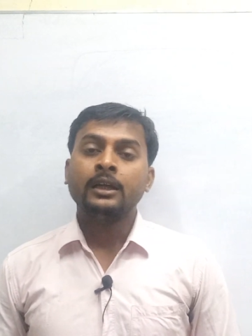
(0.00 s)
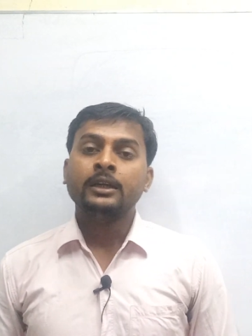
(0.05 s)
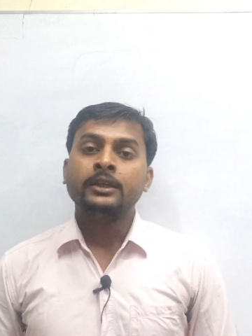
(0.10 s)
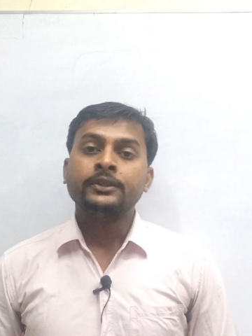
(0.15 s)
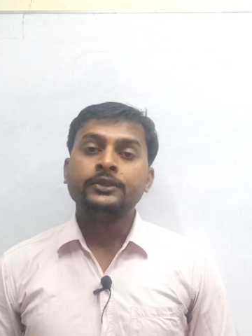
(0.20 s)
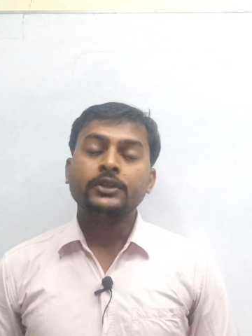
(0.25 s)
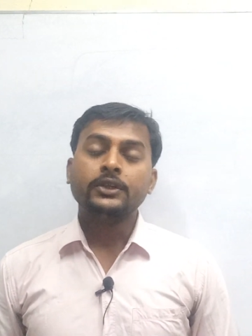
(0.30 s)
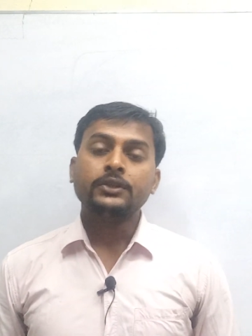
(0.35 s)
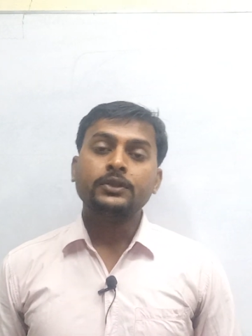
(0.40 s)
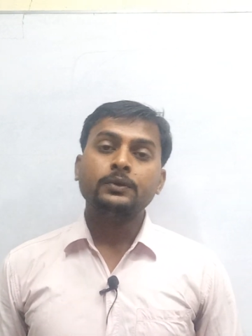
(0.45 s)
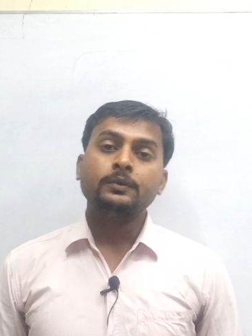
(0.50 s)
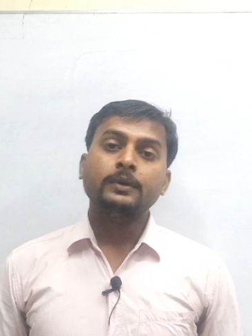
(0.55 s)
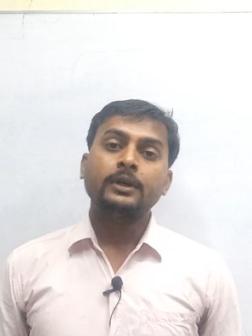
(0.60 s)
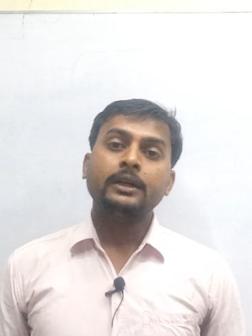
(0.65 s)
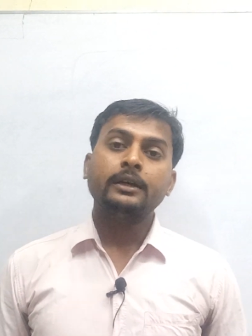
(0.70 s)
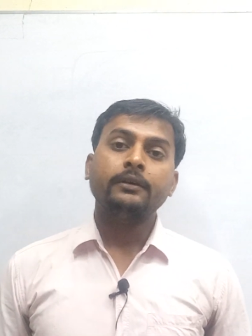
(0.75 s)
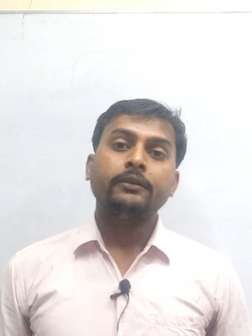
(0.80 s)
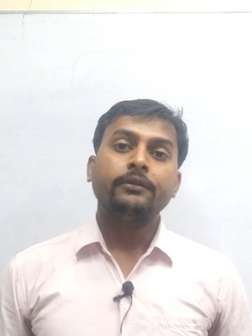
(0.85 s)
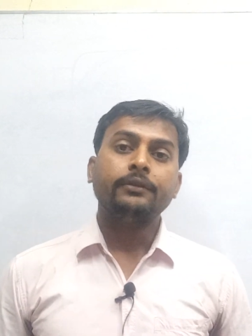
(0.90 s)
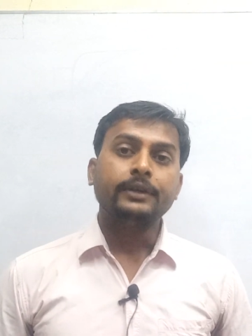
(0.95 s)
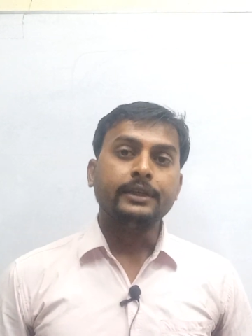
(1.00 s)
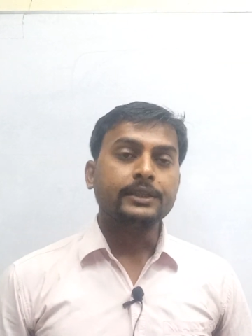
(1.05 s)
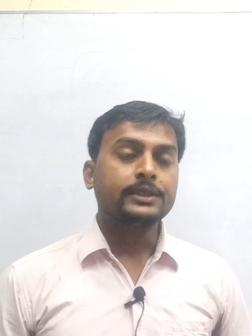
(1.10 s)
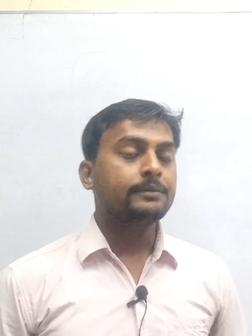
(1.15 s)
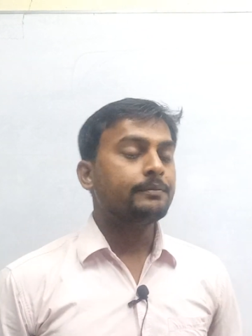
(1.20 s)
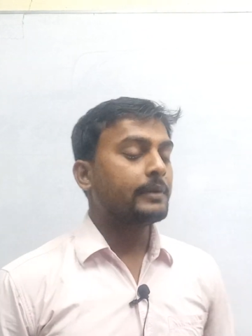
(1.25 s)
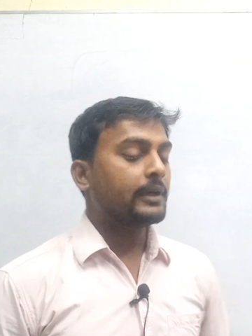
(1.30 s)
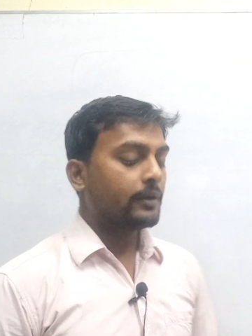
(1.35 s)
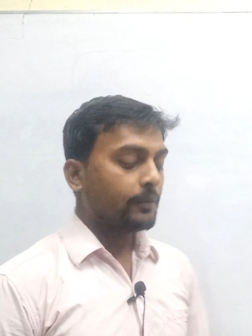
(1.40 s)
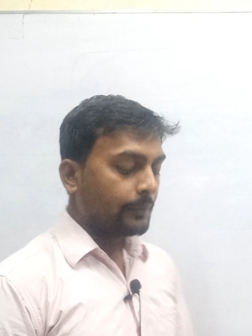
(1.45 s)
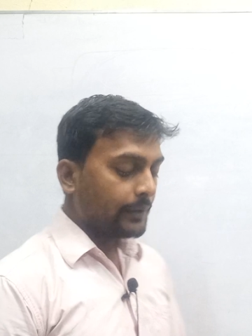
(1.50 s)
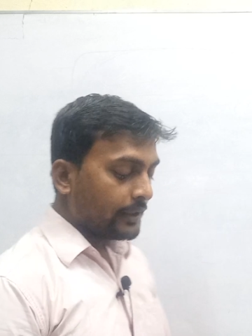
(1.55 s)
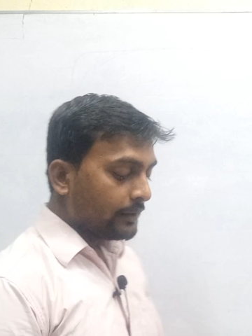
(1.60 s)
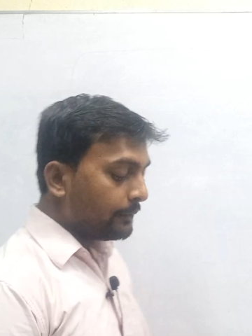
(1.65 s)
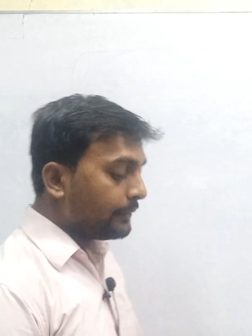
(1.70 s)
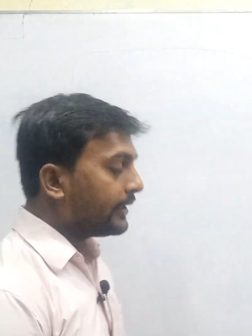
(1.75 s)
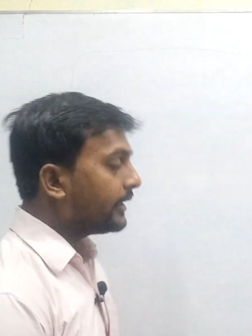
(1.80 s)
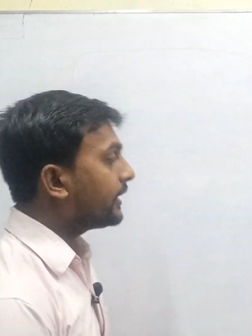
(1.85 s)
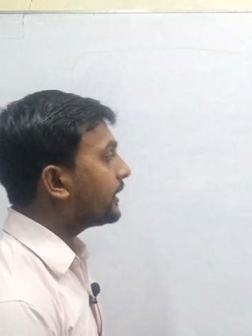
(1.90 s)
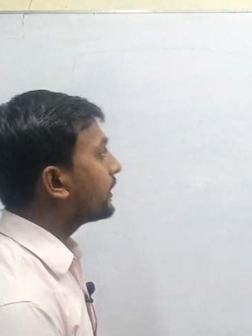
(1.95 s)
Joshua Fishman, when
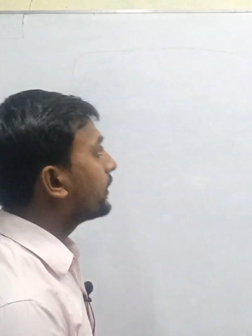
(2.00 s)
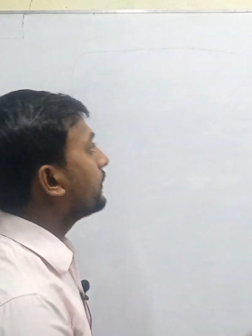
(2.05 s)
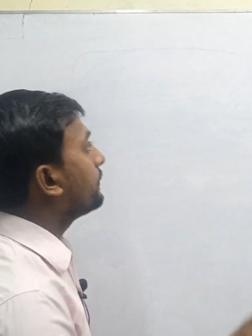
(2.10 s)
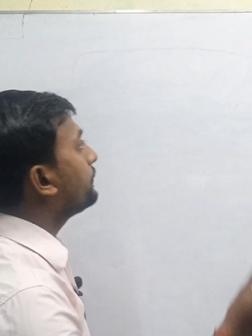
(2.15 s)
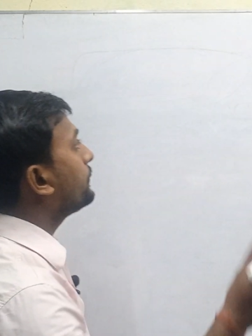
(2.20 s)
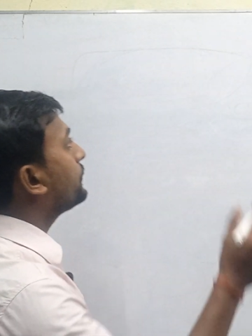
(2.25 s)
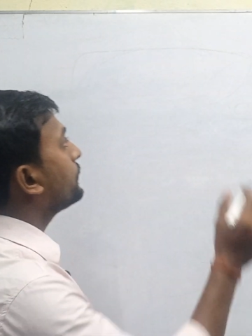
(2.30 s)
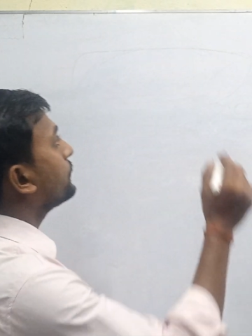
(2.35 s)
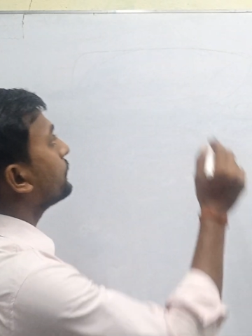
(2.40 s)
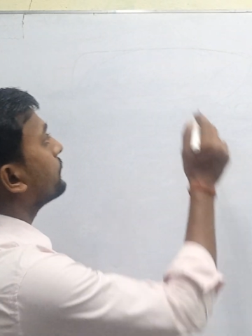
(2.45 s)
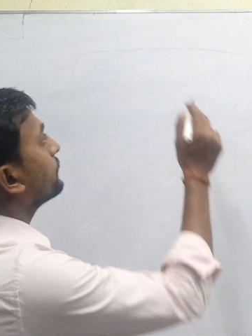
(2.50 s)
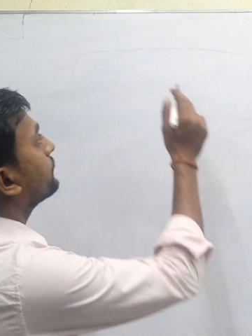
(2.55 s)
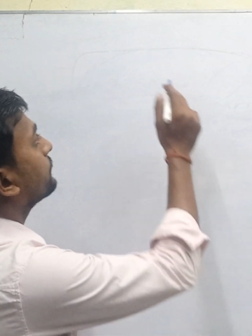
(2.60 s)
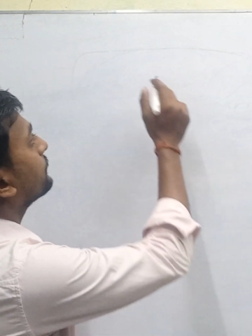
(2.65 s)
we come to